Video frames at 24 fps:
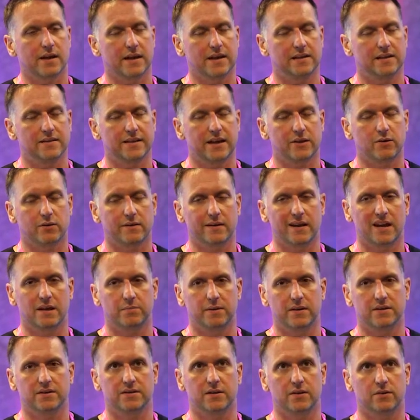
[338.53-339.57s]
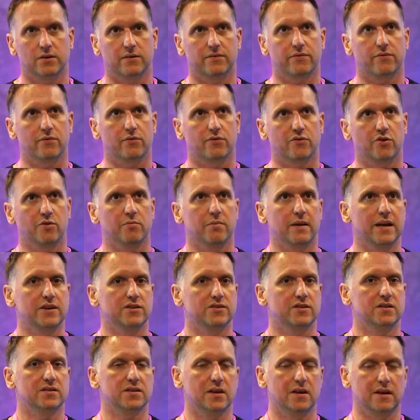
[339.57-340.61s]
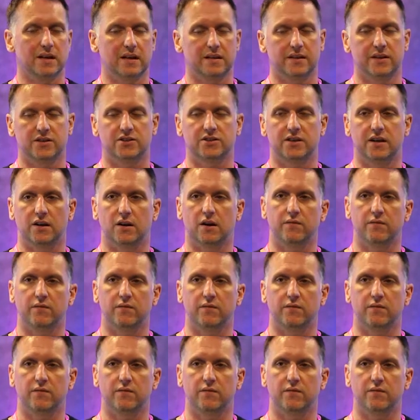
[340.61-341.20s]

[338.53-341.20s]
Indeed organic being turned off for recruitment agencies earlier this year,